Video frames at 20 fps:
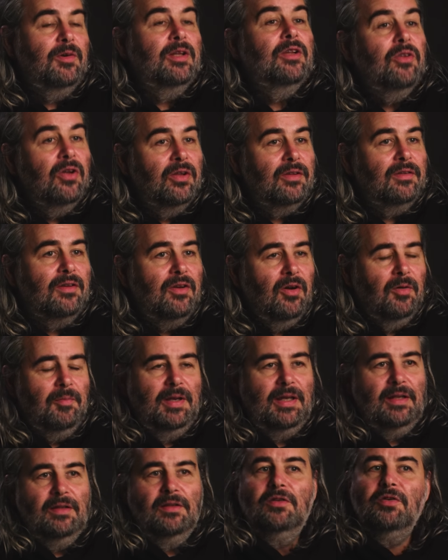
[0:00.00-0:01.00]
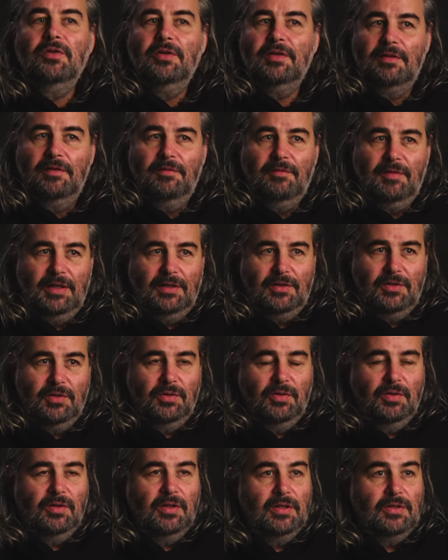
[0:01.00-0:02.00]
will not come intuitively
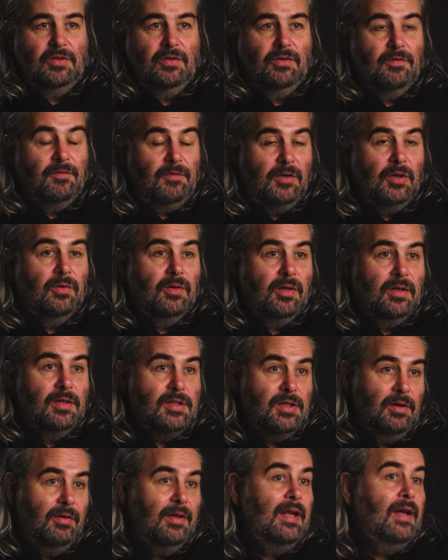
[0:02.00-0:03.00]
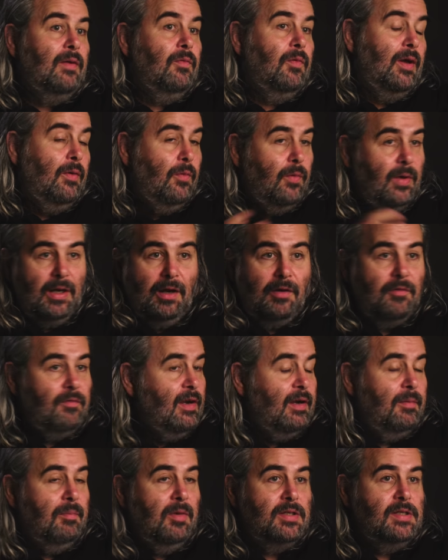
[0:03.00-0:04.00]
to, to a viewer. So, in that way, we are
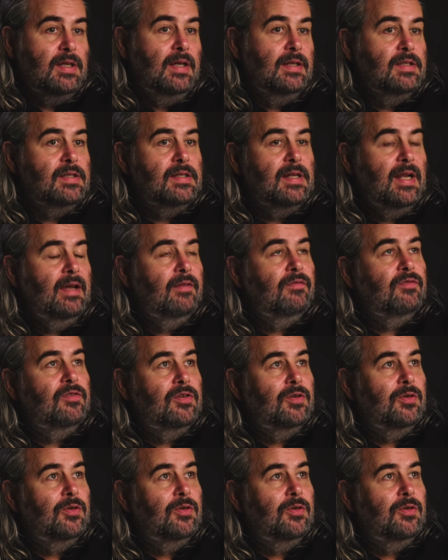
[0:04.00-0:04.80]
very much enslaved